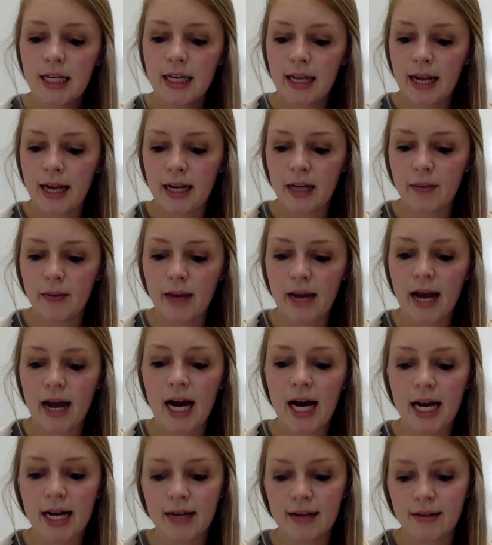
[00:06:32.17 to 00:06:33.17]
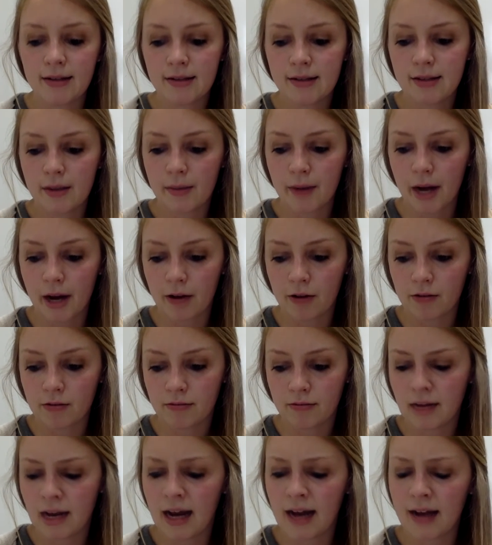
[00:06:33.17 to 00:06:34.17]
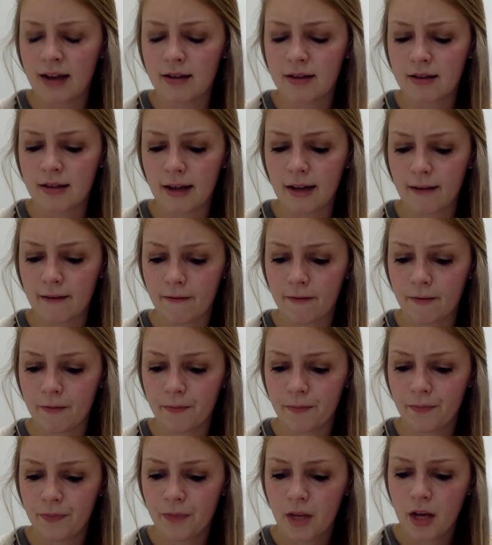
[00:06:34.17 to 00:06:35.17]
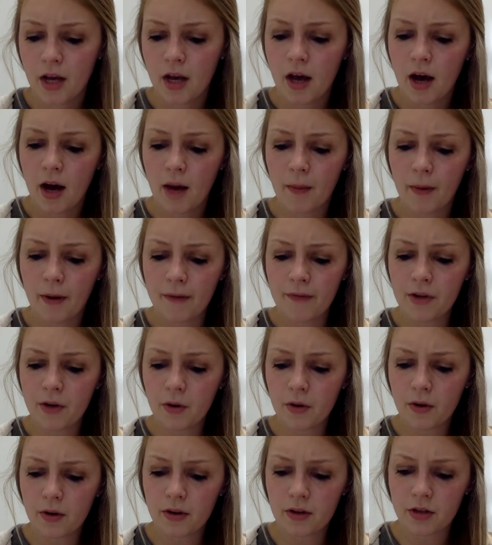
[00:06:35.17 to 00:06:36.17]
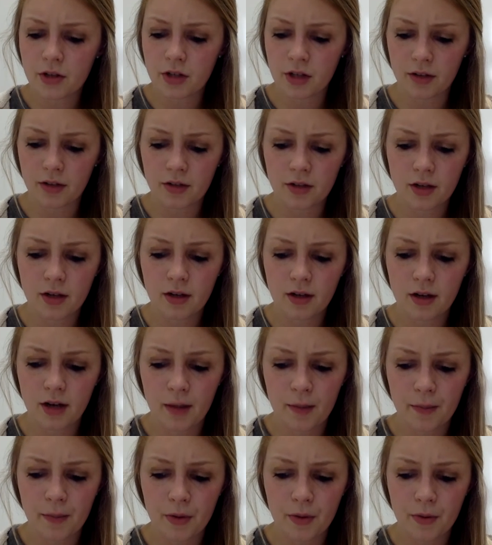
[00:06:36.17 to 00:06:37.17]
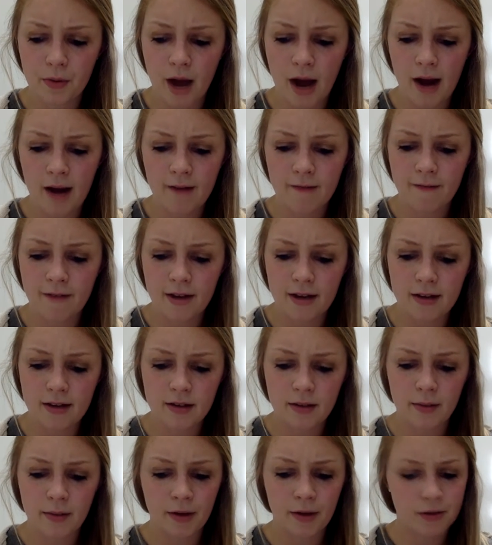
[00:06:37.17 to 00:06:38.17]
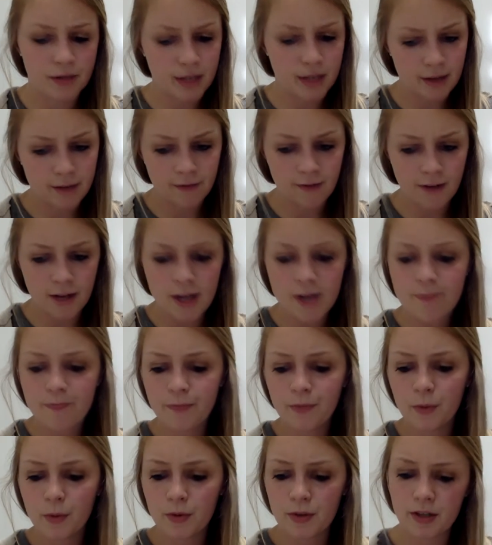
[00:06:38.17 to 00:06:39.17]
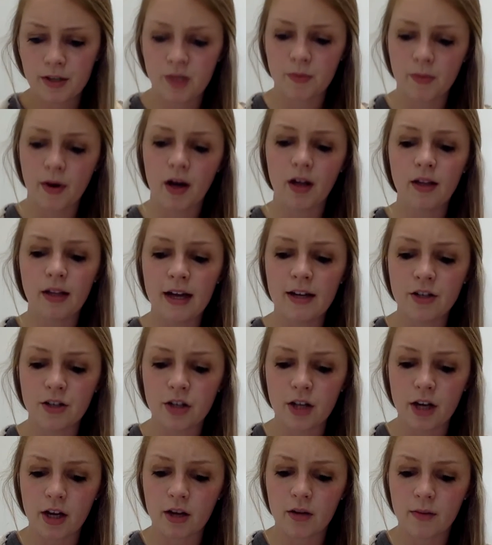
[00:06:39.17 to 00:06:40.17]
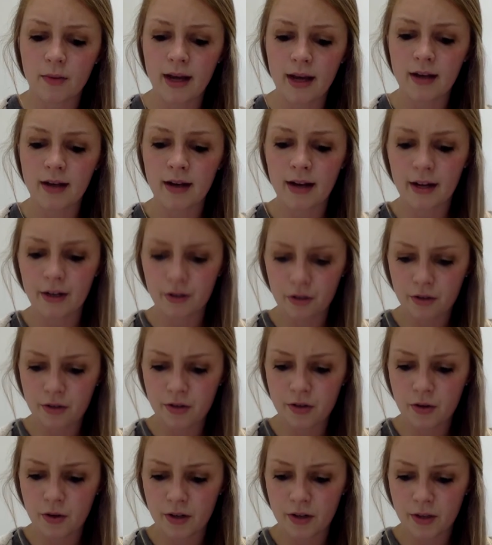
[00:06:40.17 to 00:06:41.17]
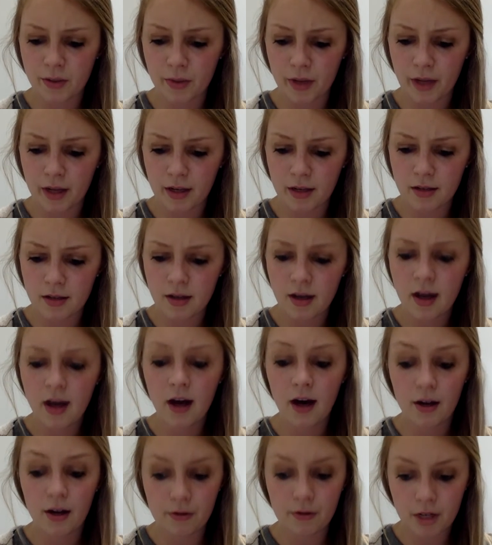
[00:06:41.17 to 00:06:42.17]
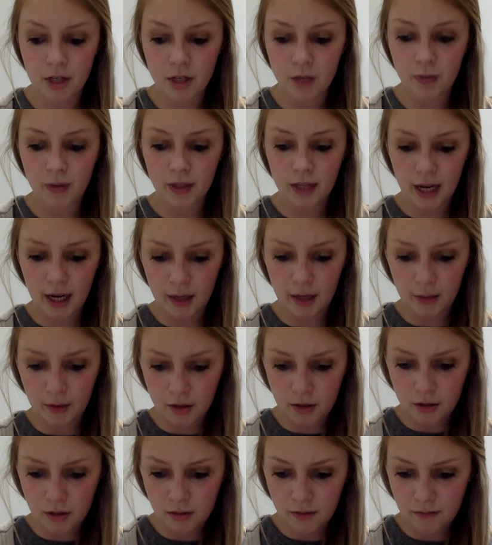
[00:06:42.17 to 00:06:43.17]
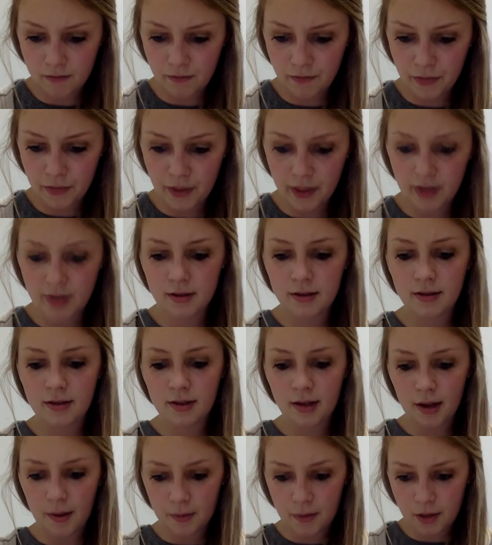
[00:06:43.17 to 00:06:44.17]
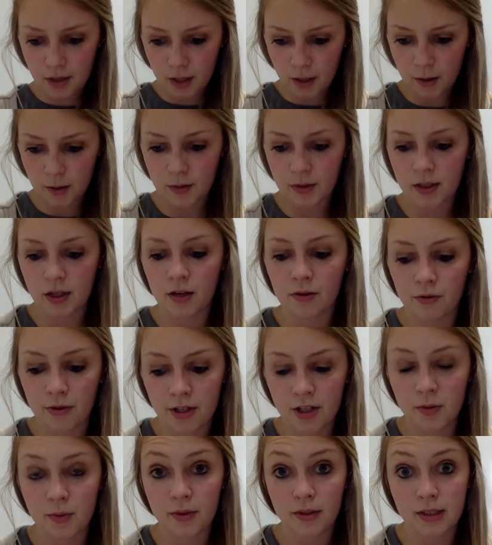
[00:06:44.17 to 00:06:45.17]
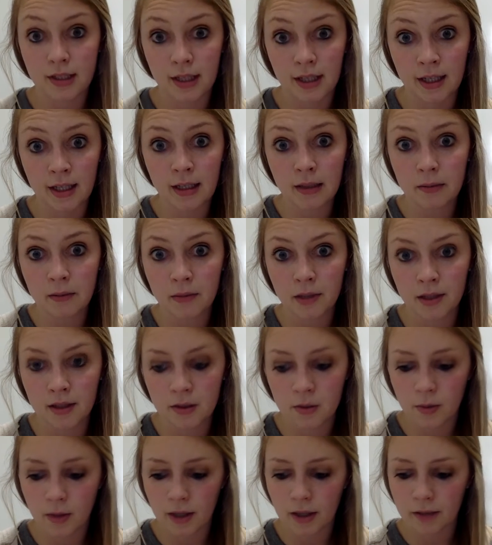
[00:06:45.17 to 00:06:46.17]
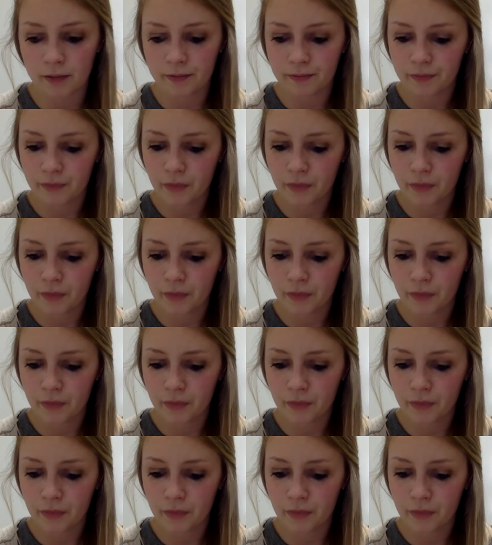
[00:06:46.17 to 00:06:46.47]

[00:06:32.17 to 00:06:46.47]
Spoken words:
It had to be high, somehow, high and safe. Above the door to the shelter, up the rock face about 10 feet, was a small ledge that could make a natural storage place, unreachable to animals, except that it was unreachable to him as well.